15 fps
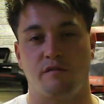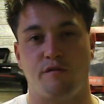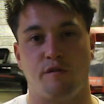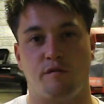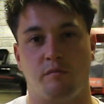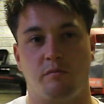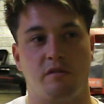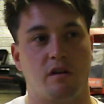
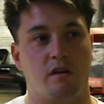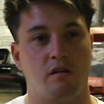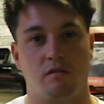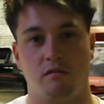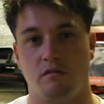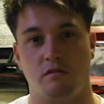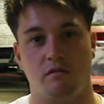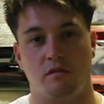50%,
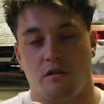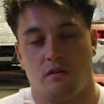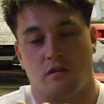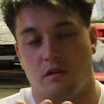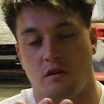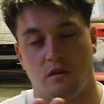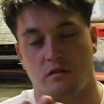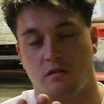
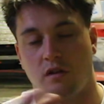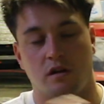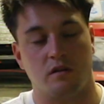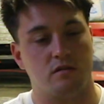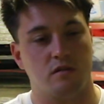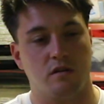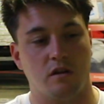it's nuts.